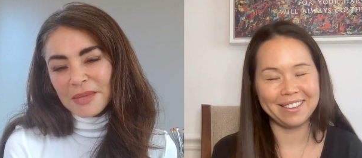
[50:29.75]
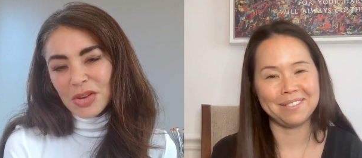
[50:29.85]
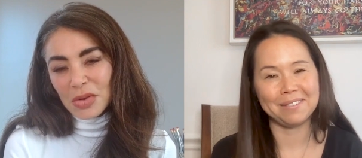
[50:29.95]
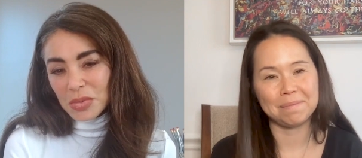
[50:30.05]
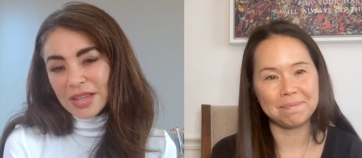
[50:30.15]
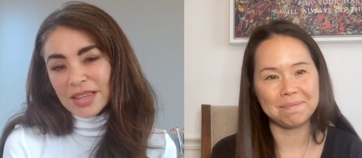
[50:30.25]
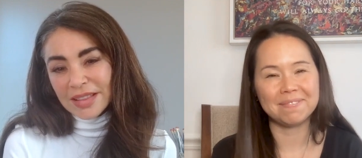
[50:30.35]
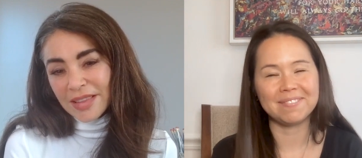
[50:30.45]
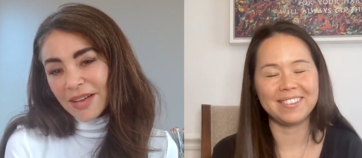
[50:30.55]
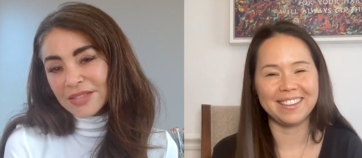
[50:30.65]
Speaker 1: I mean, you really
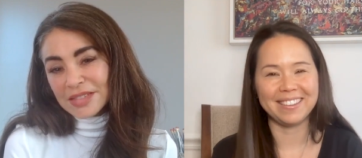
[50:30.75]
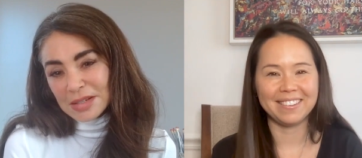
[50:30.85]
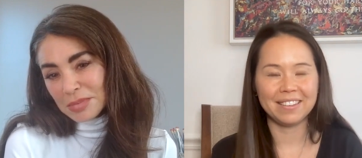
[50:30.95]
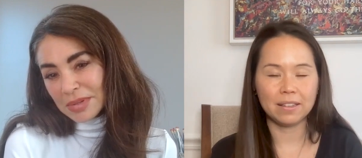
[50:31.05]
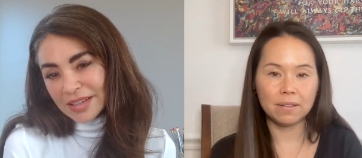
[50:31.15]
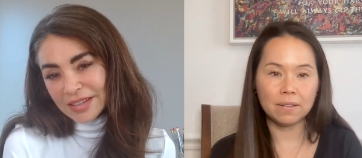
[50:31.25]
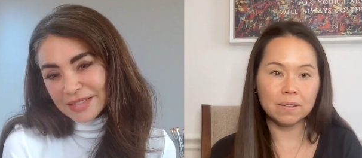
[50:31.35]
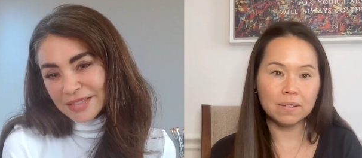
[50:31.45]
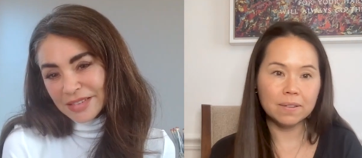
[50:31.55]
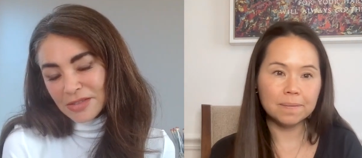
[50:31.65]
love deeply.
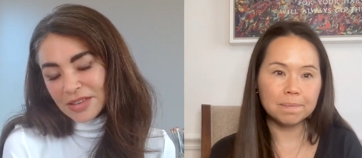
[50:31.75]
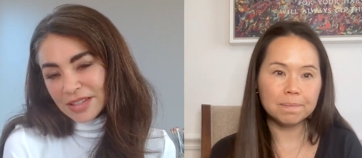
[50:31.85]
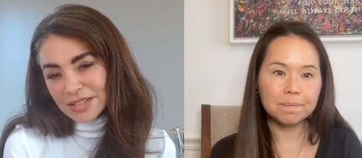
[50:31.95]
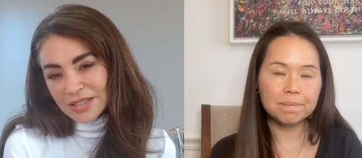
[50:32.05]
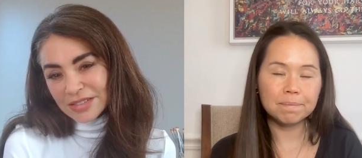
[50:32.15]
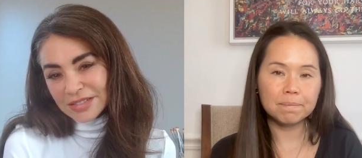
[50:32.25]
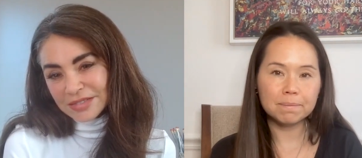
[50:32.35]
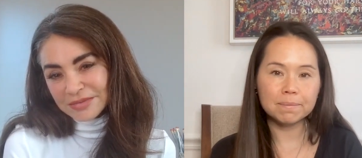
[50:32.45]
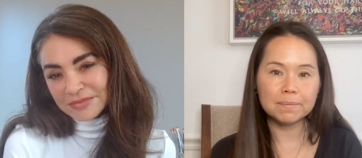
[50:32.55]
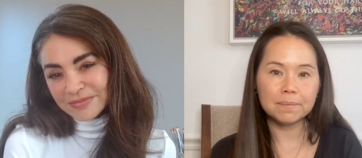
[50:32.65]
You really do.
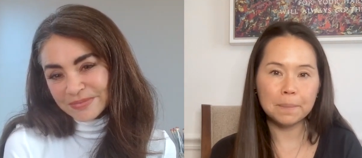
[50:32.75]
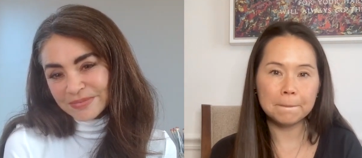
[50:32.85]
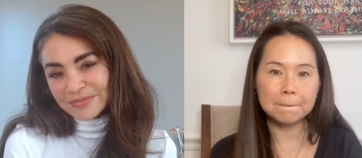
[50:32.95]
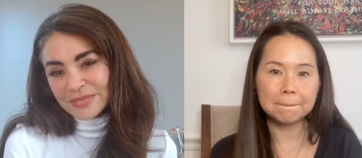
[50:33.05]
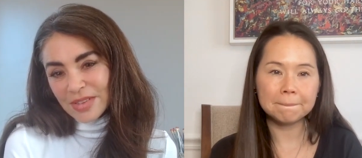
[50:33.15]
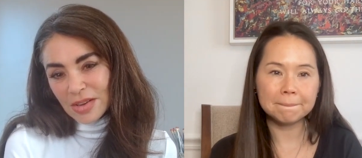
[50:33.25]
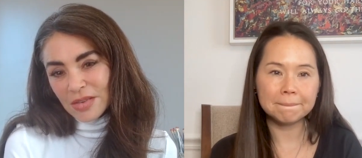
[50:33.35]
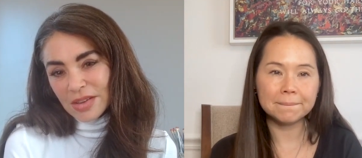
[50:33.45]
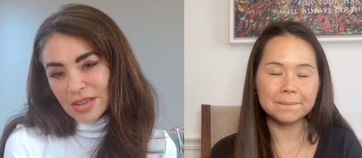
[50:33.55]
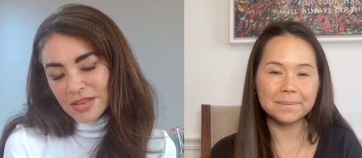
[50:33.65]
You
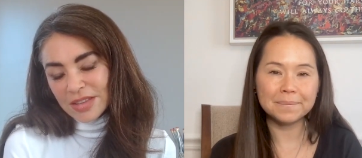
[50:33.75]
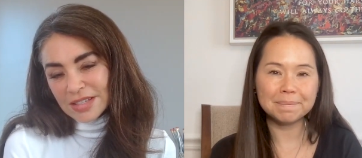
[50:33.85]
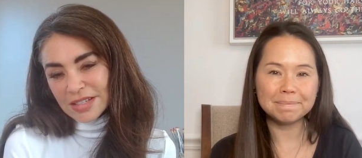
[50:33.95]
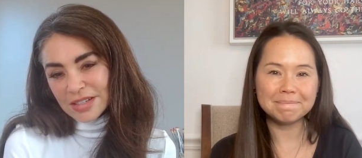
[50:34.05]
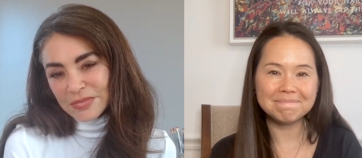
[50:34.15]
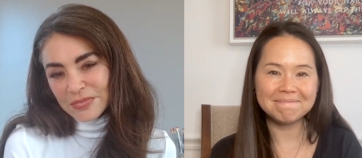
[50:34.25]
really, really do.